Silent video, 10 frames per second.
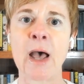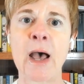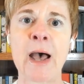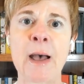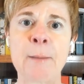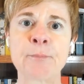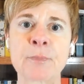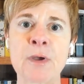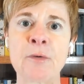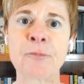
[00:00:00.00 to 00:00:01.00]

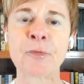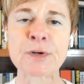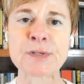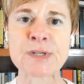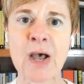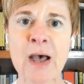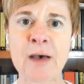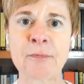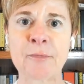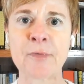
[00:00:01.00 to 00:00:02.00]
First
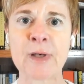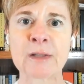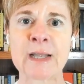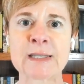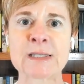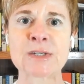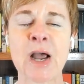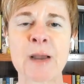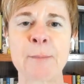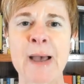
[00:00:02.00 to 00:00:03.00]
off, let's
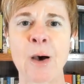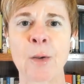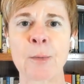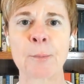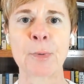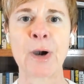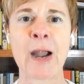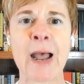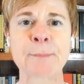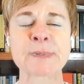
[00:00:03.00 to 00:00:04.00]
talk about
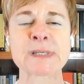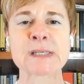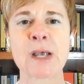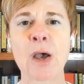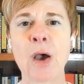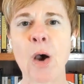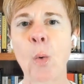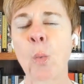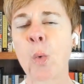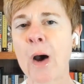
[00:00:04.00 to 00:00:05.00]
perhaps
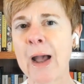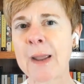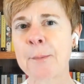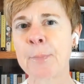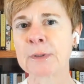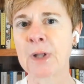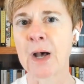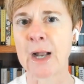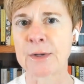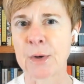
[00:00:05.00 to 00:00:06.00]
why
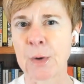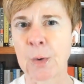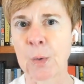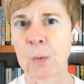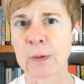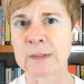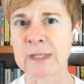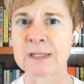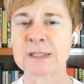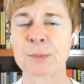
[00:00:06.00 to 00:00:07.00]
Bolaño
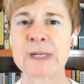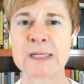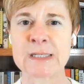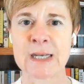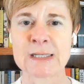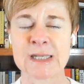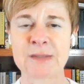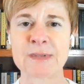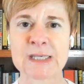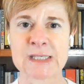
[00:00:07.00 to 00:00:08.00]
does what he does
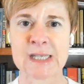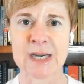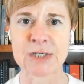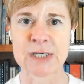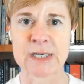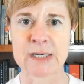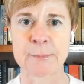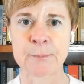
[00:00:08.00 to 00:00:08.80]
in this section.